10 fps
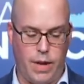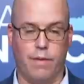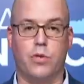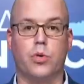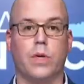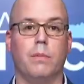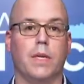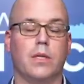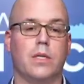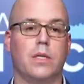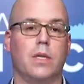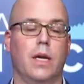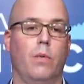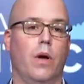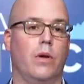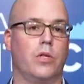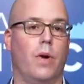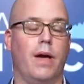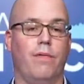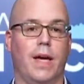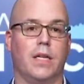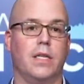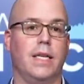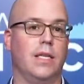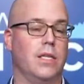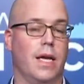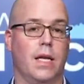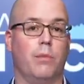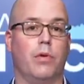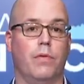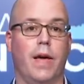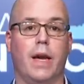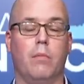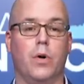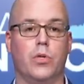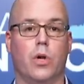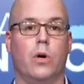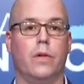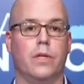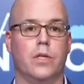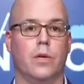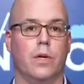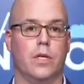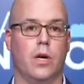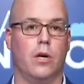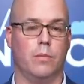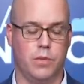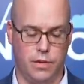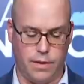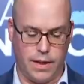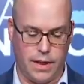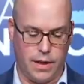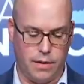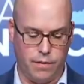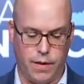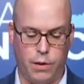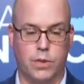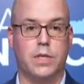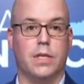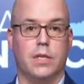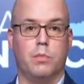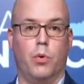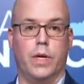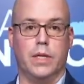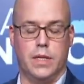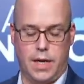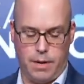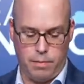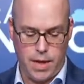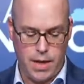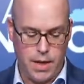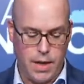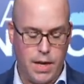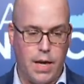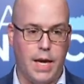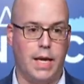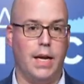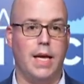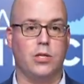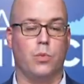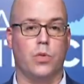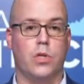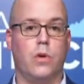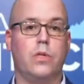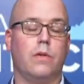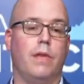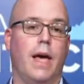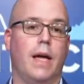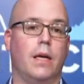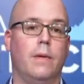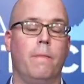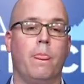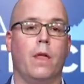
We have treatments, and we also have vaccines that can prevent most all the serious harms of the virus at this point in time. And as a result of that,